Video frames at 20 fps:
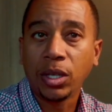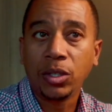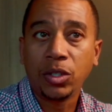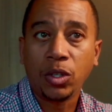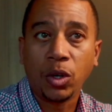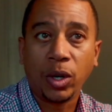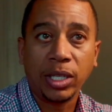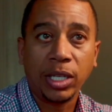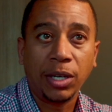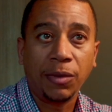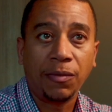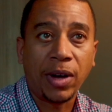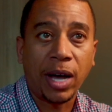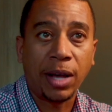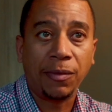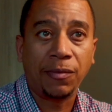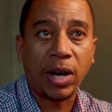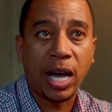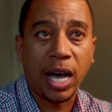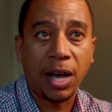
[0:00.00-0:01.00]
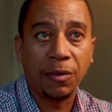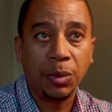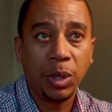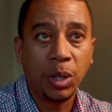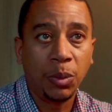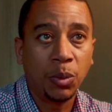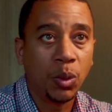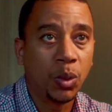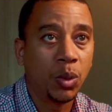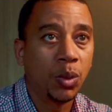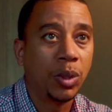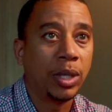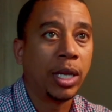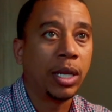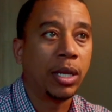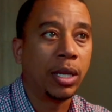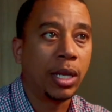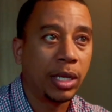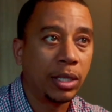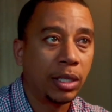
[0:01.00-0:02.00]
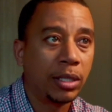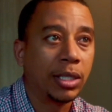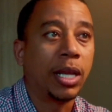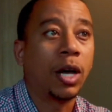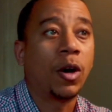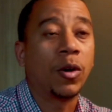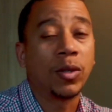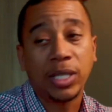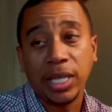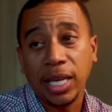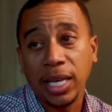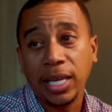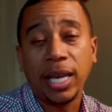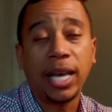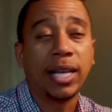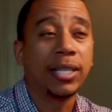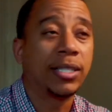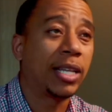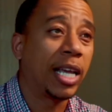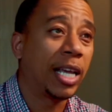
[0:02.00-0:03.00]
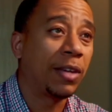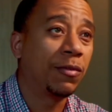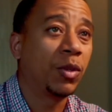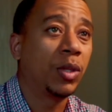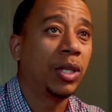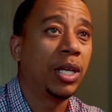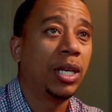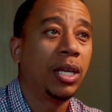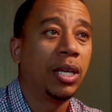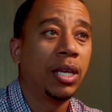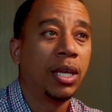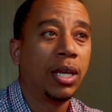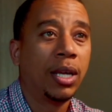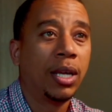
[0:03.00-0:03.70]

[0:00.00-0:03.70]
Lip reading: So I identified 5 people, and they all said yes, thankfully.